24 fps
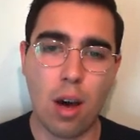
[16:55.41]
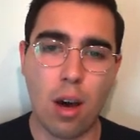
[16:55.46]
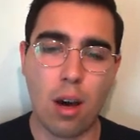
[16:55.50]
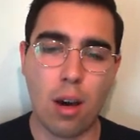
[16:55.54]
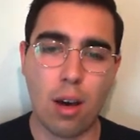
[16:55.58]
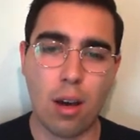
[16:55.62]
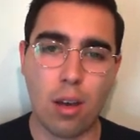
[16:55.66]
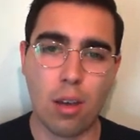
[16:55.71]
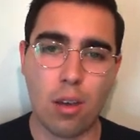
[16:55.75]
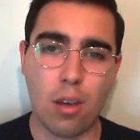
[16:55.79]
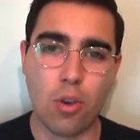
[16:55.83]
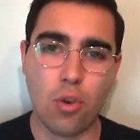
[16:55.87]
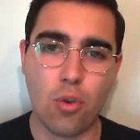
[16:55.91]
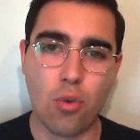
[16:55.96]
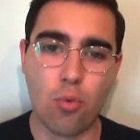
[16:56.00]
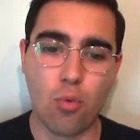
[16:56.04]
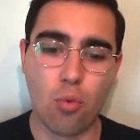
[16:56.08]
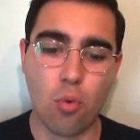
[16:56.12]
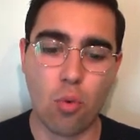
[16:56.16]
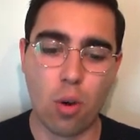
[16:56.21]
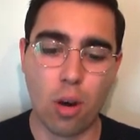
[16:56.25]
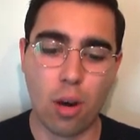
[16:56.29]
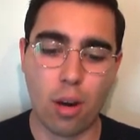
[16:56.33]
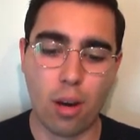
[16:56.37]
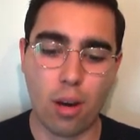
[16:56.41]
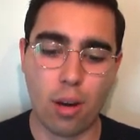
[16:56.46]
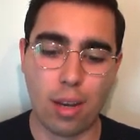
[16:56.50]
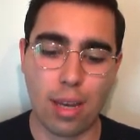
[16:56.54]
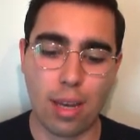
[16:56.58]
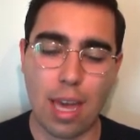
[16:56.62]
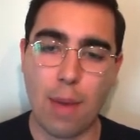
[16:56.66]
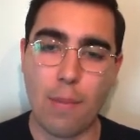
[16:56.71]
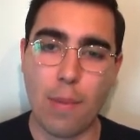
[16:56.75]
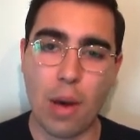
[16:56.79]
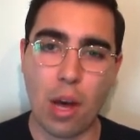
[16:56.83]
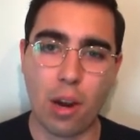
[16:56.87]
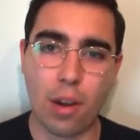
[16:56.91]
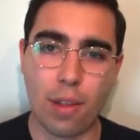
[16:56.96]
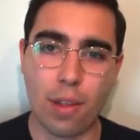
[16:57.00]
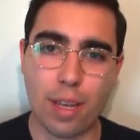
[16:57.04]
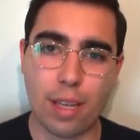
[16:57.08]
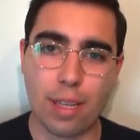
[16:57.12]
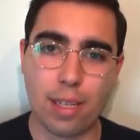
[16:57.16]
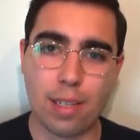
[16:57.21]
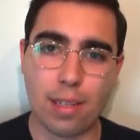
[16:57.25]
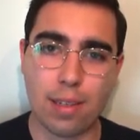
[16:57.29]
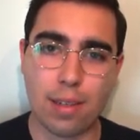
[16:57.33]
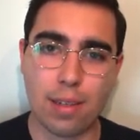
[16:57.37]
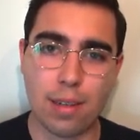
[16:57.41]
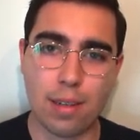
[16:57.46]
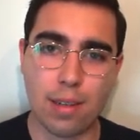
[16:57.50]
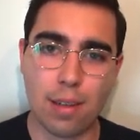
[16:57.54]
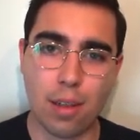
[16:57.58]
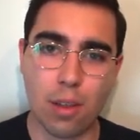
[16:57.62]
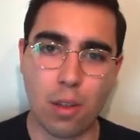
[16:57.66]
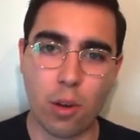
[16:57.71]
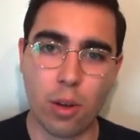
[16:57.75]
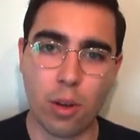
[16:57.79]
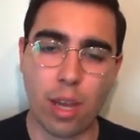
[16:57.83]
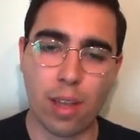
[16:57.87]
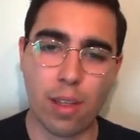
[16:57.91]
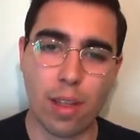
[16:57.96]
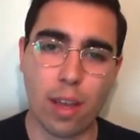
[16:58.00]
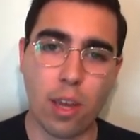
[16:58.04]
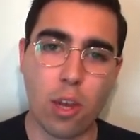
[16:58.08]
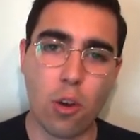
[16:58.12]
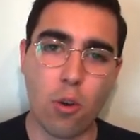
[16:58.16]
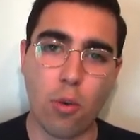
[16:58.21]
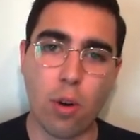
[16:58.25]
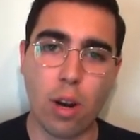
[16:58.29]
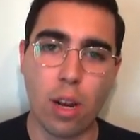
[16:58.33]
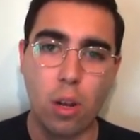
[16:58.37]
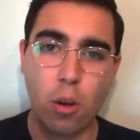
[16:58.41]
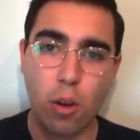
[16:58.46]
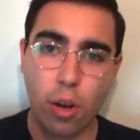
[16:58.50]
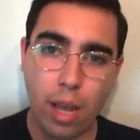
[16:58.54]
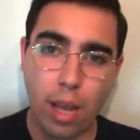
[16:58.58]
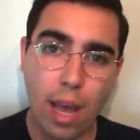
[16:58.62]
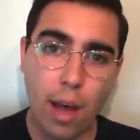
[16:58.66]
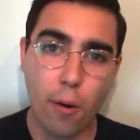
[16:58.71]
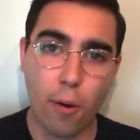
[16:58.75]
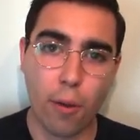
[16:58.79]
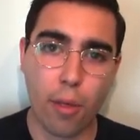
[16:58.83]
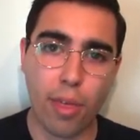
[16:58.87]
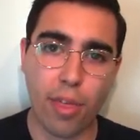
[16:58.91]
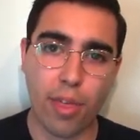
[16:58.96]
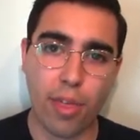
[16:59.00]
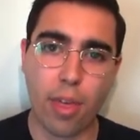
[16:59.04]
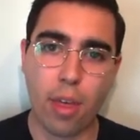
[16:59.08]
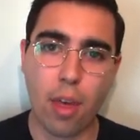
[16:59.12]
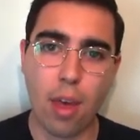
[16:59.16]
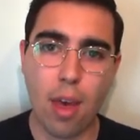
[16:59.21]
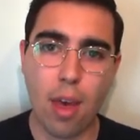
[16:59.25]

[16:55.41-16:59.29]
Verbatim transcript: uh, you uh, came out of this looking like you're in good health.